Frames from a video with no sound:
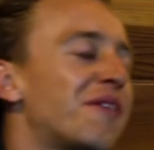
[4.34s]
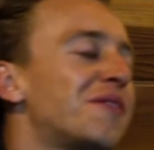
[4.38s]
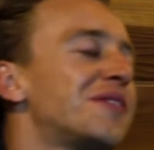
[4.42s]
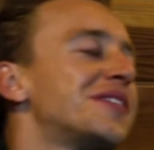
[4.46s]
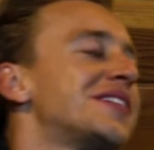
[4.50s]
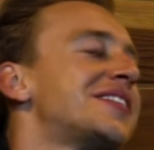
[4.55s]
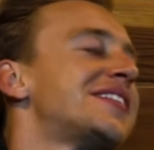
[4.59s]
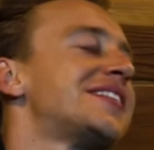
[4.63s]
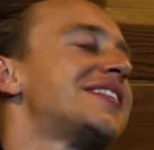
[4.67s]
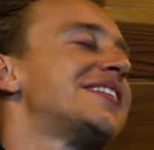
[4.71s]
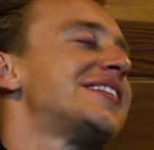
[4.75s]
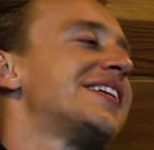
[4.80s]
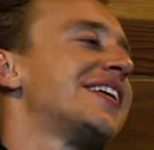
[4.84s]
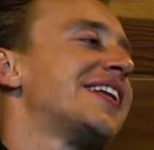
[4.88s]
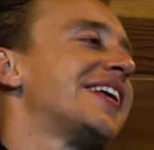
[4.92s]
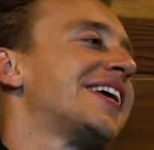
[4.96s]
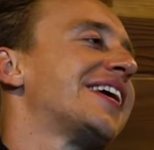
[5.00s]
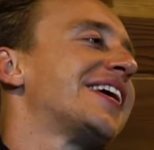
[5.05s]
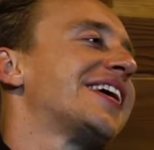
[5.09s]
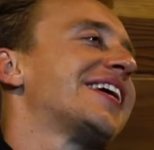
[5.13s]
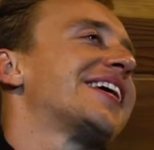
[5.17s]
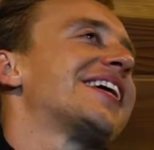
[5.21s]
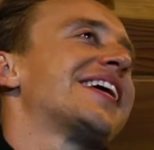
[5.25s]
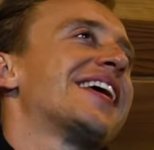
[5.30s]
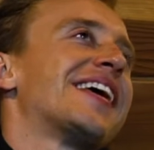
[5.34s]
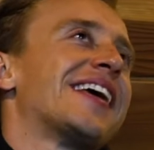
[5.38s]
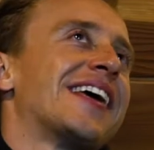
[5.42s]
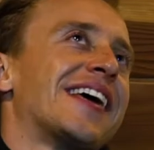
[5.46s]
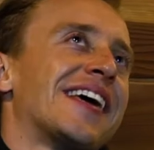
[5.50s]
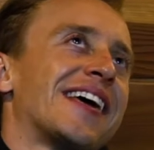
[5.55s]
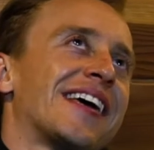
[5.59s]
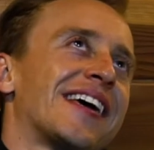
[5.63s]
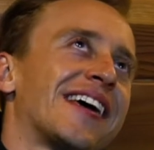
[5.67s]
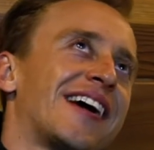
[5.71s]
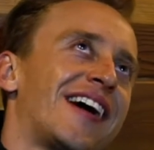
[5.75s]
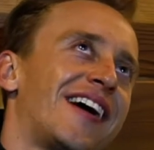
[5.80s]
was sitting in
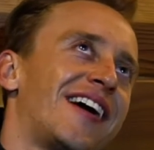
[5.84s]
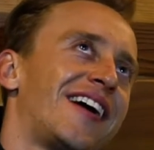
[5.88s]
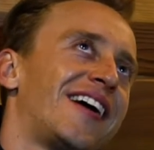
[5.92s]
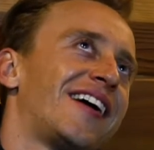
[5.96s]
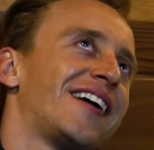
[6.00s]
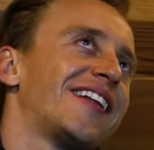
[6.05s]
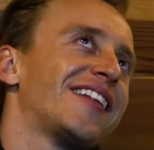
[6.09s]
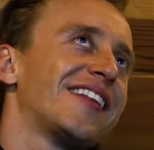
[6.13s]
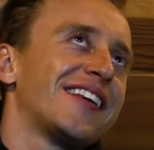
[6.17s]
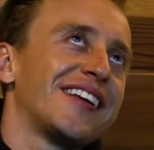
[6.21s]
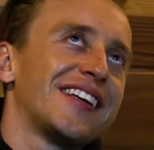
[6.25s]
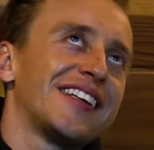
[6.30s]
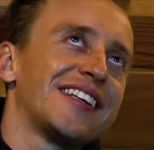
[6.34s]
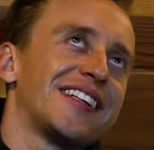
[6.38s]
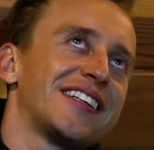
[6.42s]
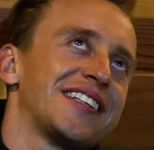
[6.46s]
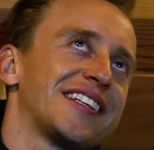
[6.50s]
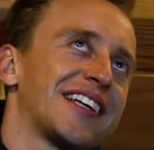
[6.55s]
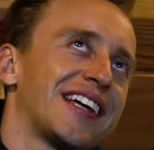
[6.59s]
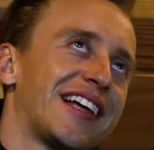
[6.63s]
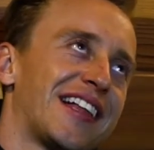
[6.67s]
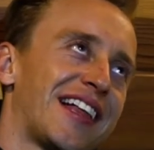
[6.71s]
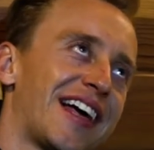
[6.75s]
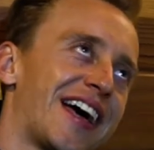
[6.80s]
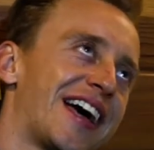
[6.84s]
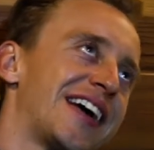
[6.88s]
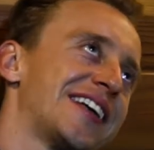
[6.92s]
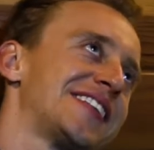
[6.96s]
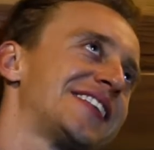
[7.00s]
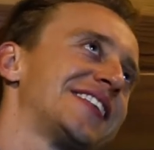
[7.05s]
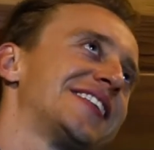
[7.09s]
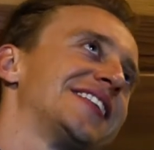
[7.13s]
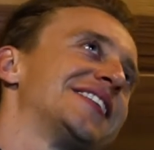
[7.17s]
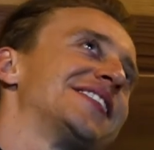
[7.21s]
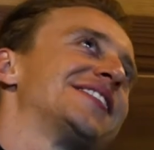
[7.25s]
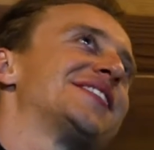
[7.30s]
college
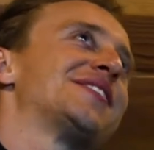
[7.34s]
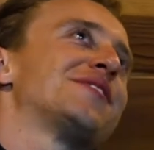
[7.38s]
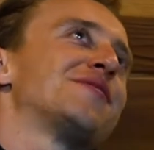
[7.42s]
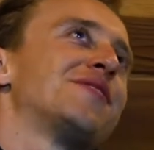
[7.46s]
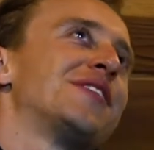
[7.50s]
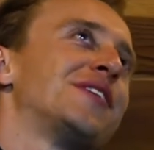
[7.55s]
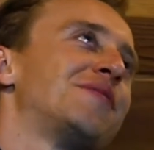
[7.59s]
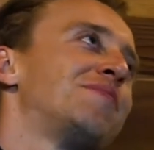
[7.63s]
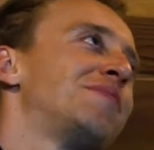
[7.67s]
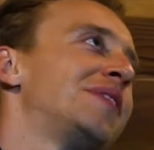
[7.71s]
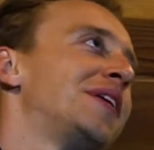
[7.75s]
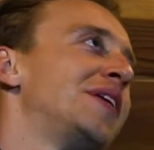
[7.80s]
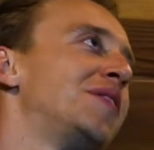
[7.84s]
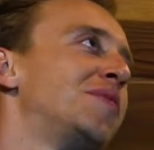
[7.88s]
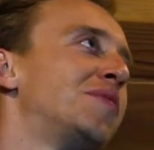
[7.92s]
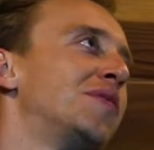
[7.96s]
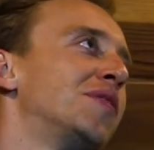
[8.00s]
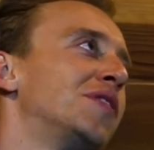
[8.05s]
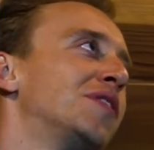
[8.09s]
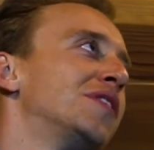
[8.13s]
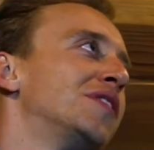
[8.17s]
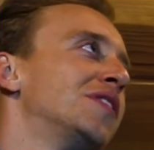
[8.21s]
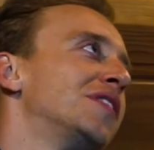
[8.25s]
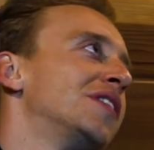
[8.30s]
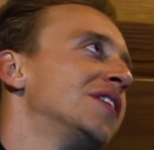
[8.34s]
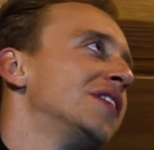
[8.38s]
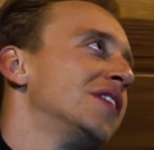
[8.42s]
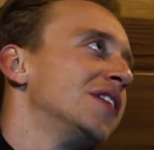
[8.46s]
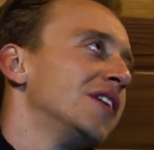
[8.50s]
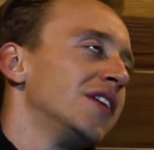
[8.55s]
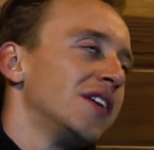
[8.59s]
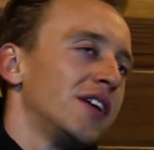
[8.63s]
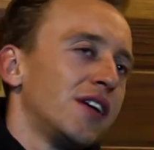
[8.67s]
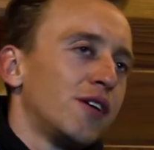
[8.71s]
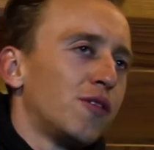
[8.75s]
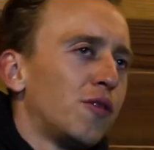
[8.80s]
classes with people.
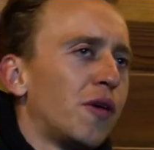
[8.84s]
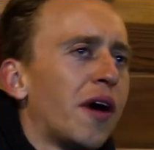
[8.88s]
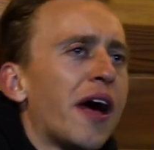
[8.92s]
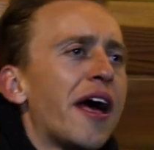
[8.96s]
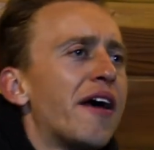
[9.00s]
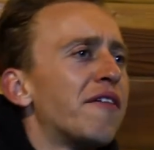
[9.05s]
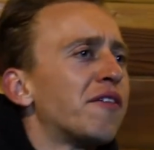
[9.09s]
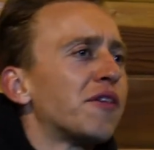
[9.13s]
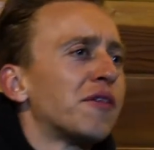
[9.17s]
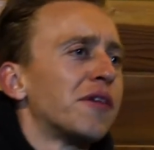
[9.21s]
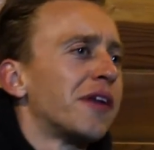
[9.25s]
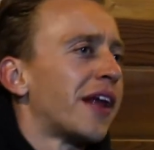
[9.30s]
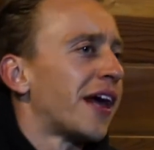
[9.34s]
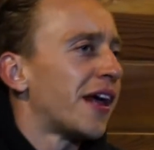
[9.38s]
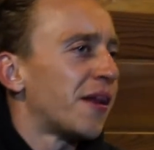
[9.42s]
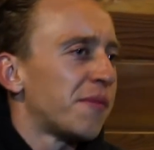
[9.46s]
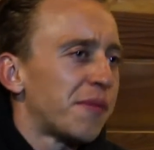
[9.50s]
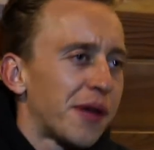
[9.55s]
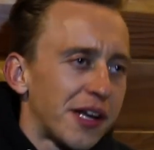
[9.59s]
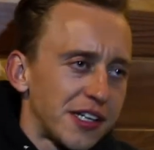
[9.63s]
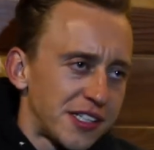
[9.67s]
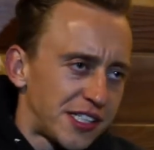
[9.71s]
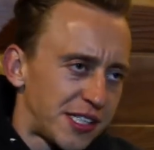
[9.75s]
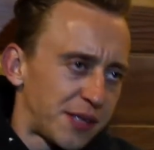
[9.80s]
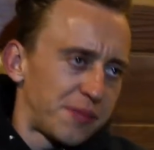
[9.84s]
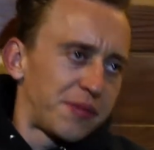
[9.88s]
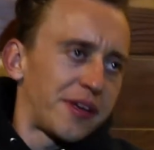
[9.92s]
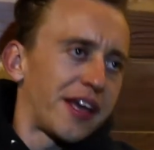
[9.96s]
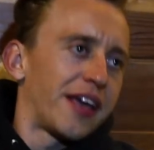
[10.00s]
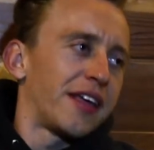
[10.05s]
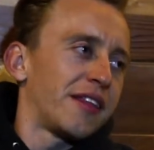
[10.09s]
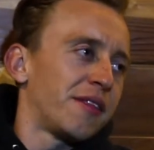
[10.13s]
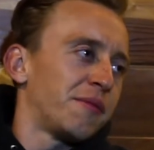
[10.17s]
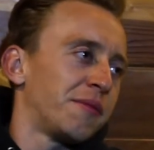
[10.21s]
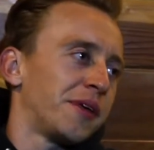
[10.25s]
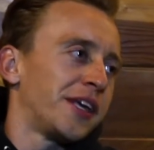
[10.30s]
Well, everyone had a better
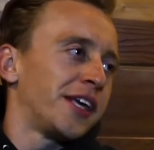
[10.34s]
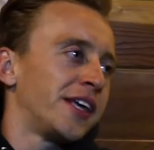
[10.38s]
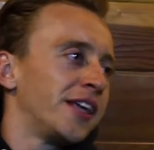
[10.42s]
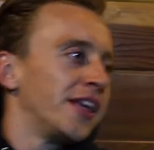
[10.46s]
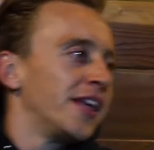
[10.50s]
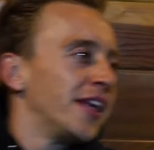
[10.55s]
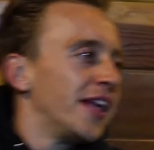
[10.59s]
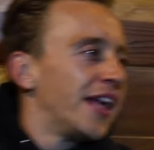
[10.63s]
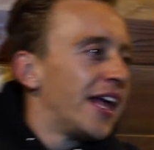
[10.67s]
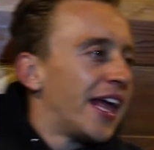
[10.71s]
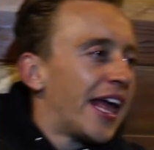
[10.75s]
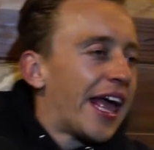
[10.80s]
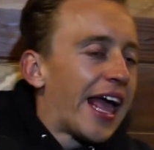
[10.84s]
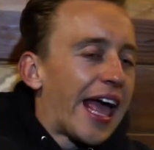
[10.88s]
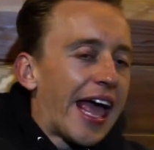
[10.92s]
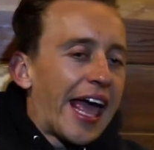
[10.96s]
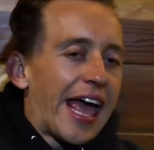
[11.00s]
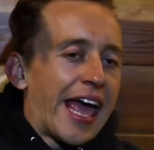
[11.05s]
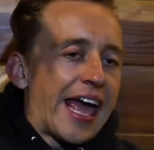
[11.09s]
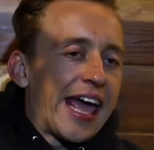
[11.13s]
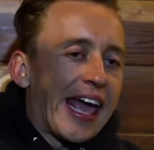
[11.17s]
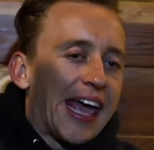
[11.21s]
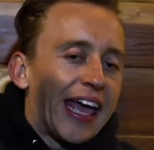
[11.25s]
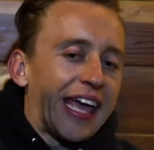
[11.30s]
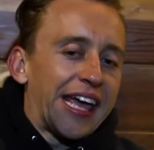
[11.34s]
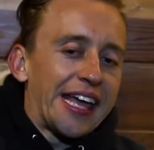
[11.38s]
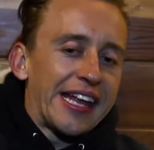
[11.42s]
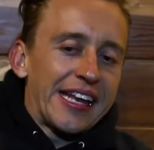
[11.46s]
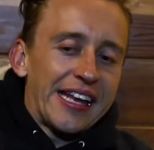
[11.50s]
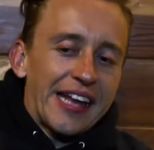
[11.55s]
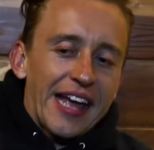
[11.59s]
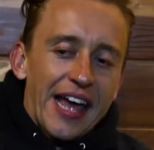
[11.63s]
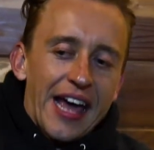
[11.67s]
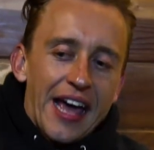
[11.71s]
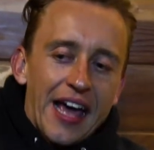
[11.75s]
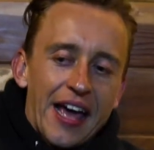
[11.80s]
GPA than me, and
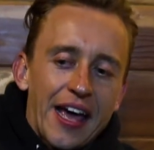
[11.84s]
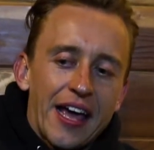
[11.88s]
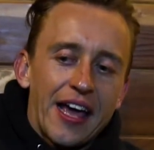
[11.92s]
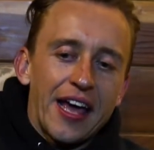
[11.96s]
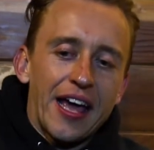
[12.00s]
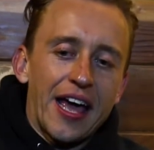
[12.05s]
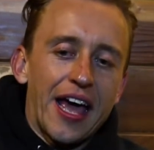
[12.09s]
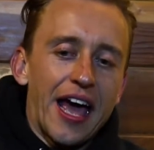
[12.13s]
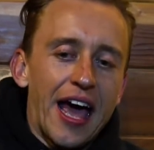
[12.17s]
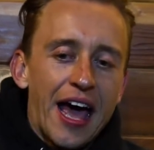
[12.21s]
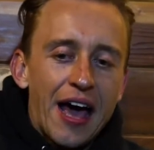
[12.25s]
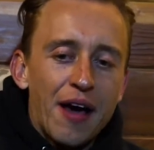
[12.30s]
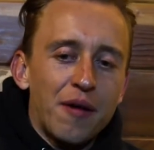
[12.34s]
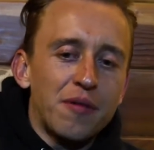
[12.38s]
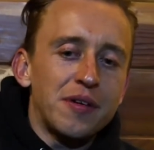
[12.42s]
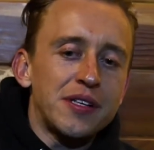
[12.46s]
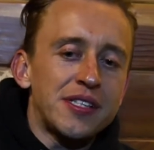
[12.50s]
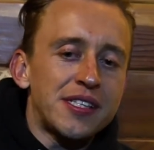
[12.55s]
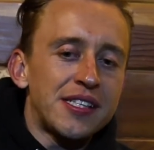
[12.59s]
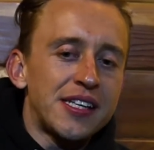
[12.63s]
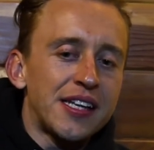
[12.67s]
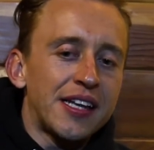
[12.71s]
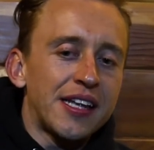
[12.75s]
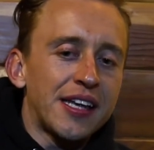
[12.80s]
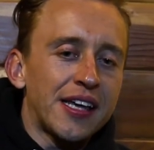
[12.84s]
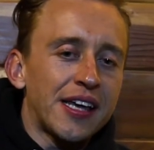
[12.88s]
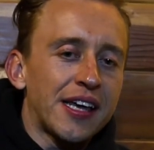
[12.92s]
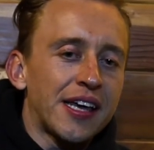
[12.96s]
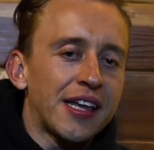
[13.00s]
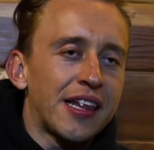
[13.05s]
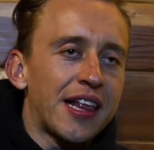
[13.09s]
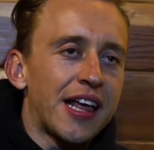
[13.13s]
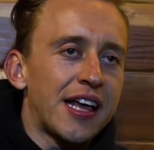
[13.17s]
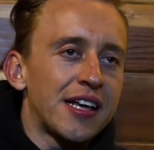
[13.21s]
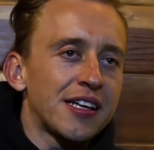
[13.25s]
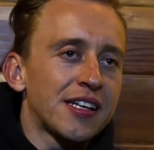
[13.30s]
I was sitting in
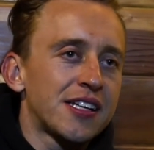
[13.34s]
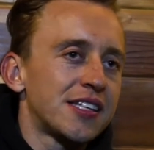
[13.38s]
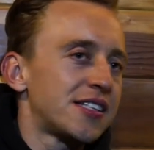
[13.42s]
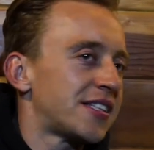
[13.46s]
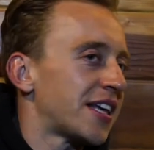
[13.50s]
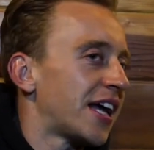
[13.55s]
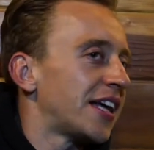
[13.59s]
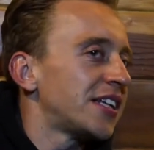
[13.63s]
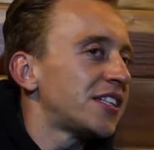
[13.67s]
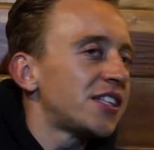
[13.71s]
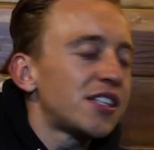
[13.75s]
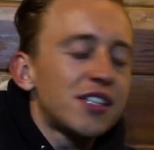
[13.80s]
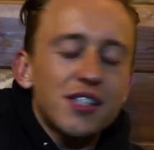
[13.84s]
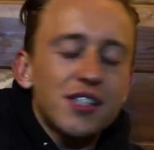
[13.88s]
class because I